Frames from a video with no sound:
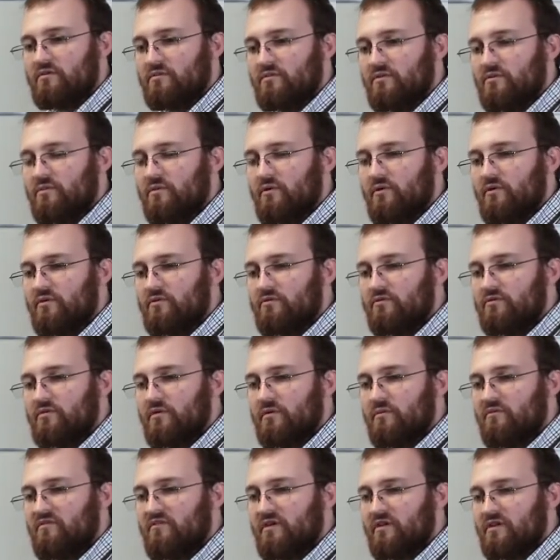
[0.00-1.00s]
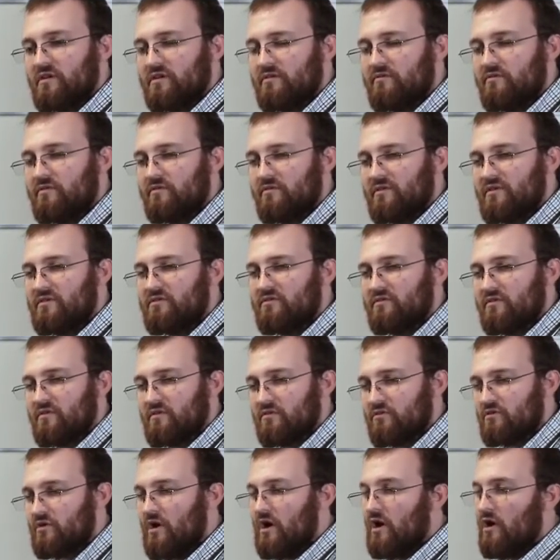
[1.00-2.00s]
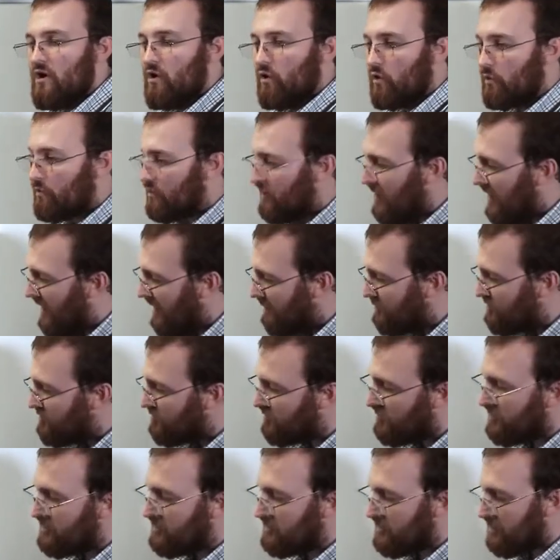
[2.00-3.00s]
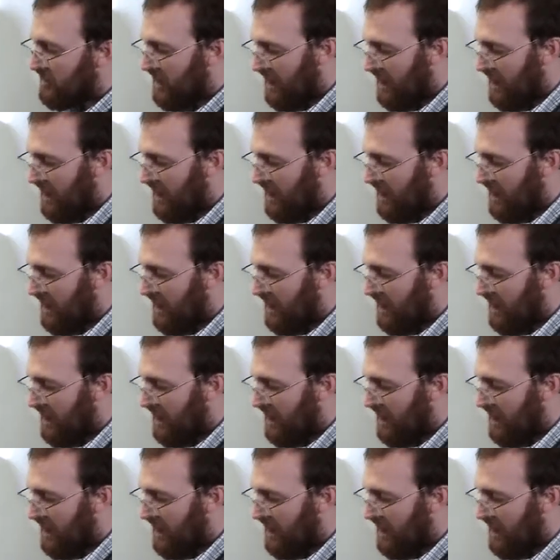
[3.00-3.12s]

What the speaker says: to propose funding for research. Or perhaps you're an